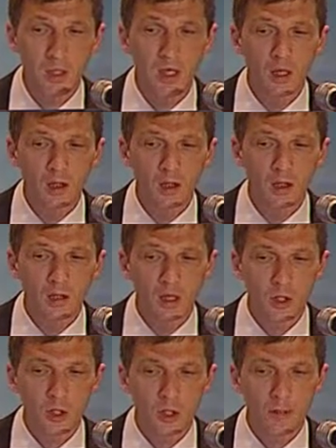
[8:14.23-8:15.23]
done
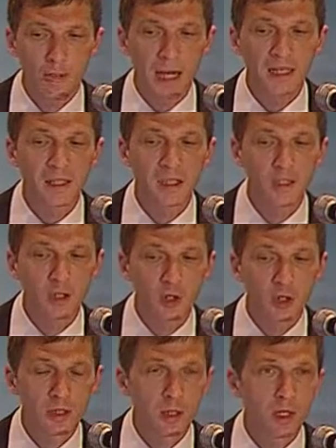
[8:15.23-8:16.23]
by
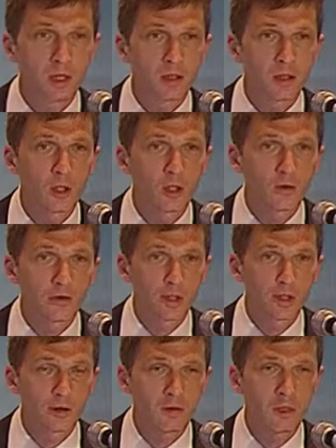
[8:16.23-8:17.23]
photogrammetry methods
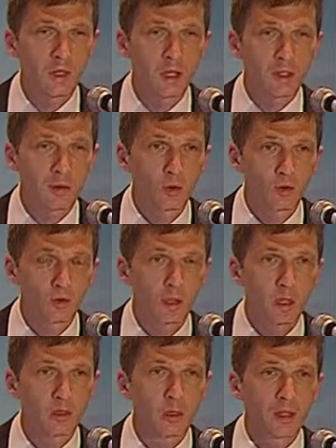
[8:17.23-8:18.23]
and
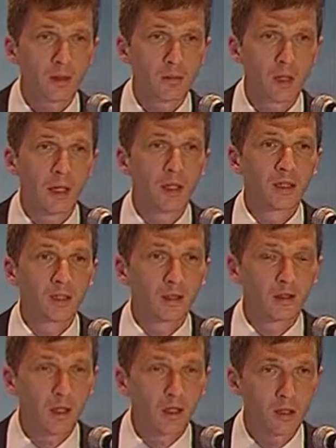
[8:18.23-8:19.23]
analytical
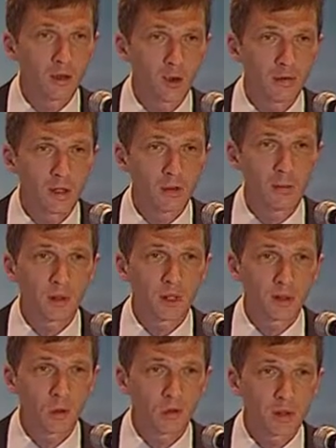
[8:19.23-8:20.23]
interpretation based
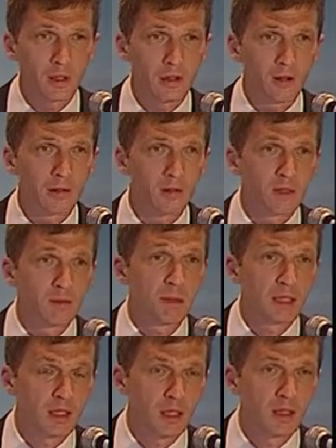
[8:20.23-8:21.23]
on the
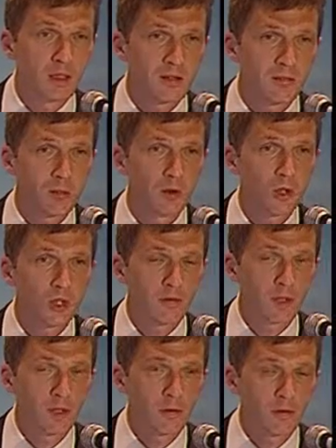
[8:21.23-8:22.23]
done
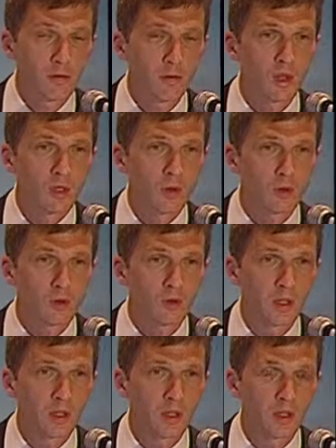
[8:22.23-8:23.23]
by the trained
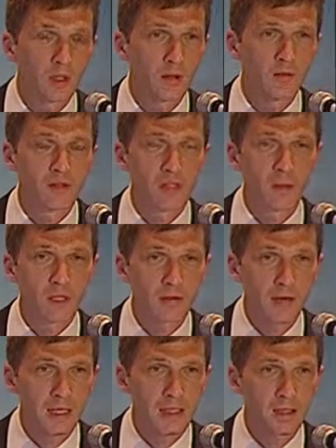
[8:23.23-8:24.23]
specialists
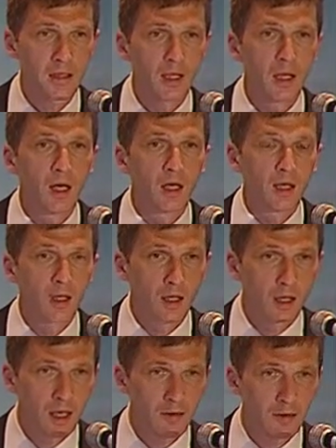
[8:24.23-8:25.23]
based on
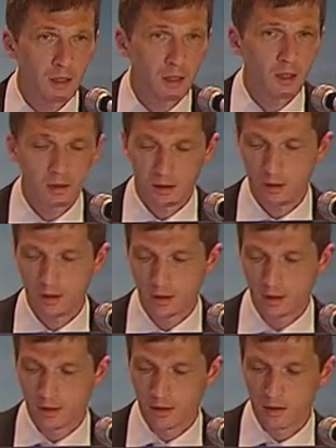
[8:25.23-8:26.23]
different
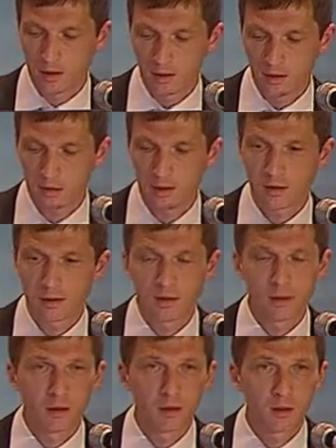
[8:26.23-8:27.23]

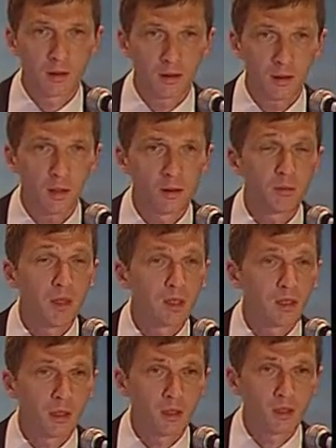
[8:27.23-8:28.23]
dependencies,
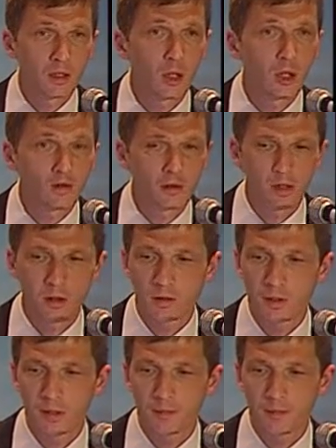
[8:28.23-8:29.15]
graphs, and